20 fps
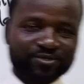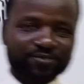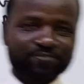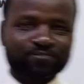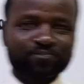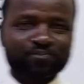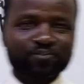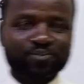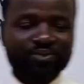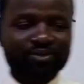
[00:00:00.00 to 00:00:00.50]

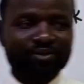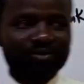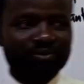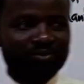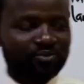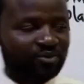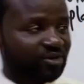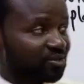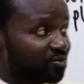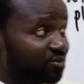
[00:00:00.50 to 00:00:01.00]
me.
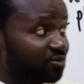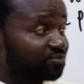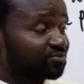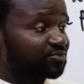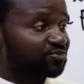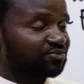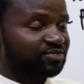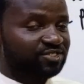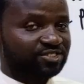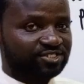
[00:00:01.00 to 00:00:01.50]
Welcome
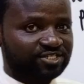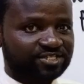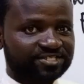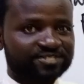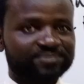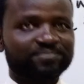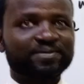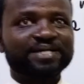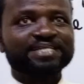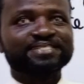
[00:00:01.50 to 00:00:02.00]
to
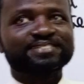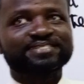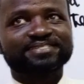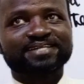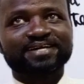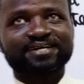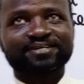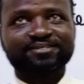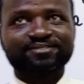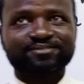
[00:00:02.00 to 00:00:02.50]
TJ's Maths
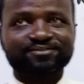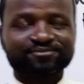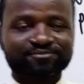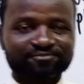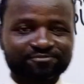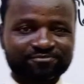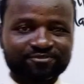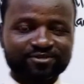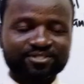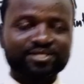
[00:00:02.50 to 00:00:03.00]

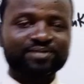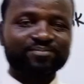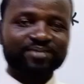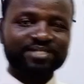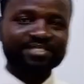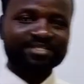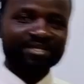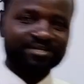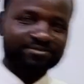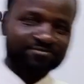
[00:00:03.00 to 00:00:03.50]
and Further
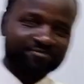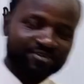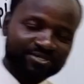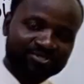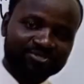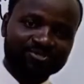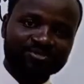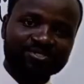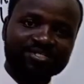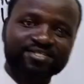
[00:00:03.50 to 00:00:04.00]
Maths
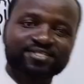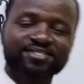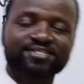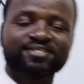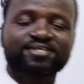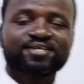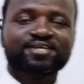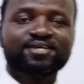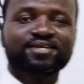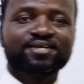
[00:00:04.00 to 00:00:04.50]

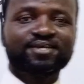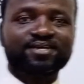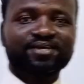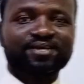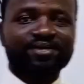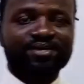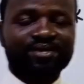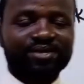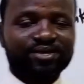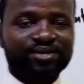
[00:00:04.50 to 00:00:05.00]
Adventures.
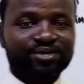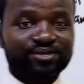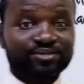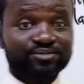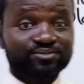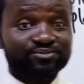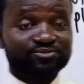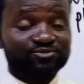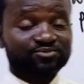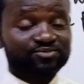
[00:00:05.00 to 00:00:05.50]

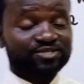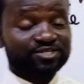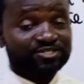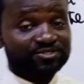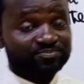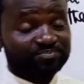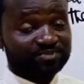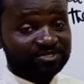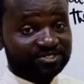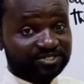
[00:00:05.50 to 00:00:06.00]
In
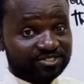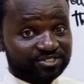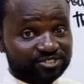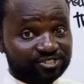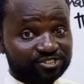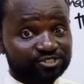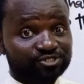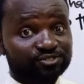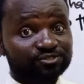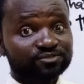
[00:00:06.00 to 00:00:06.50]
today's
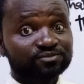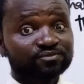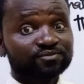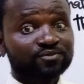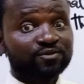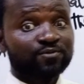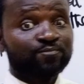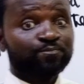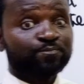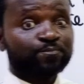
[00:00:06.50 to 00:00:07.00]

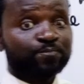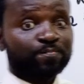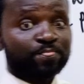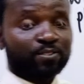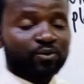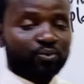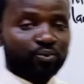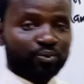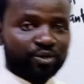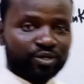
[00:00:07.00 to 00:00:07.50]
presentation,
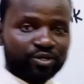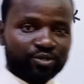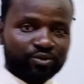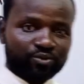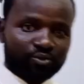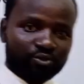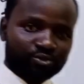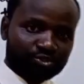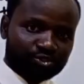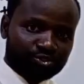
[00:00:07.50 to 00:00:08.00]

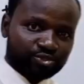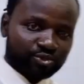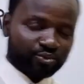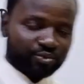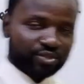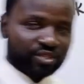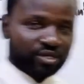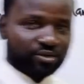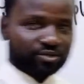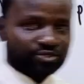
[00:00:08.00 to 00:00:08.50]
we continue
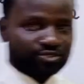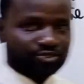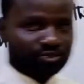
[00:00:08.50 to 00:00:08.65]
with our